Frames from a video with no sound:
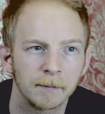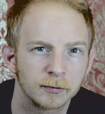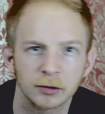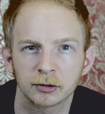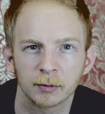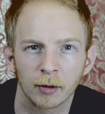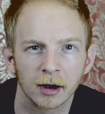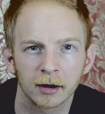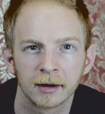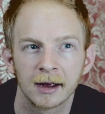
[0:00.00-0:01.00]
do some
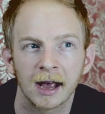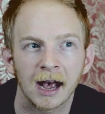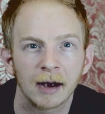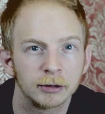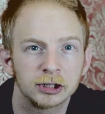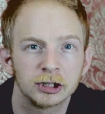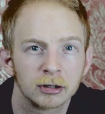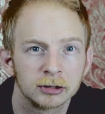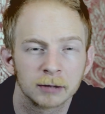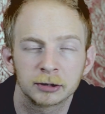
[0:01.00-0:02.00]
work. And when she
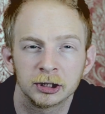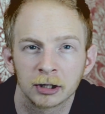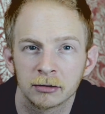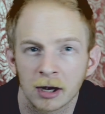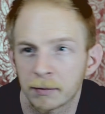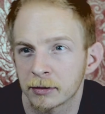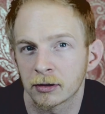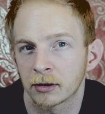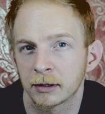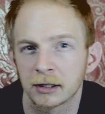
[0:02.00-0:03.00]
shows up, she shows up. It's
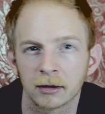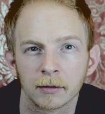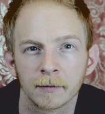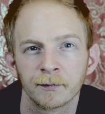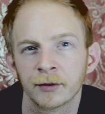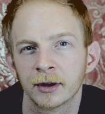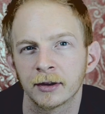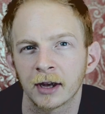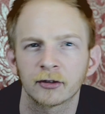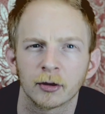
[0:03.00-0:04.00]
not a big deal.
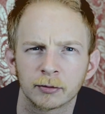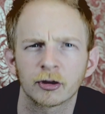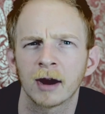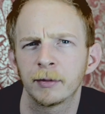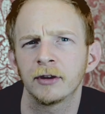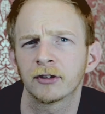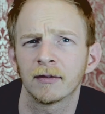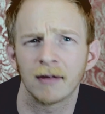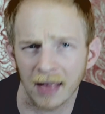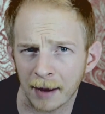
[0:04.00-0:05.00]
Yeah. So try and put
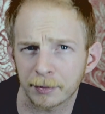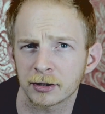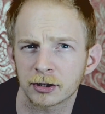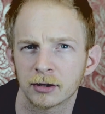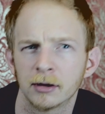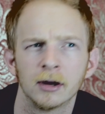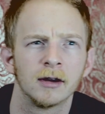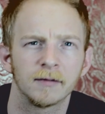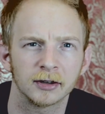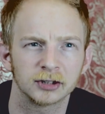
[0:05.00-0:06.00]
yourself in that position
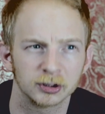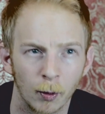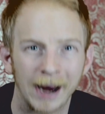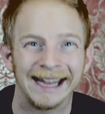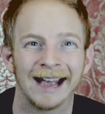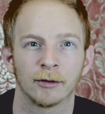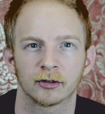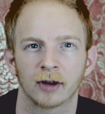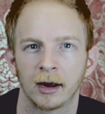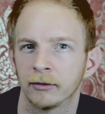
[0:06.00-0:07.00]
versus waiting
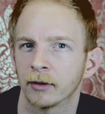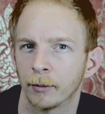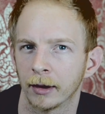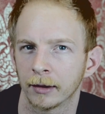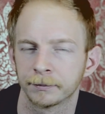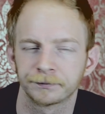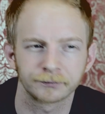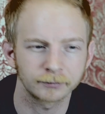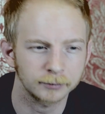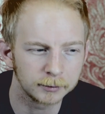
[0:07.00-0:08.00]
outside somewhere.
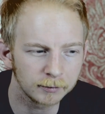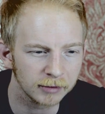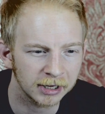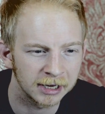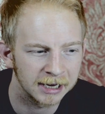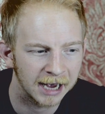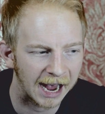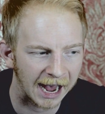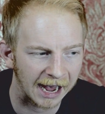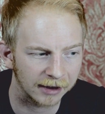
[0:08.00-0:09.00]

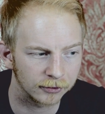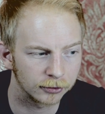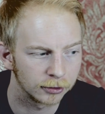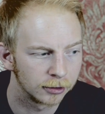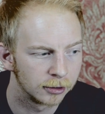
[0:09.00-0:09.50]
And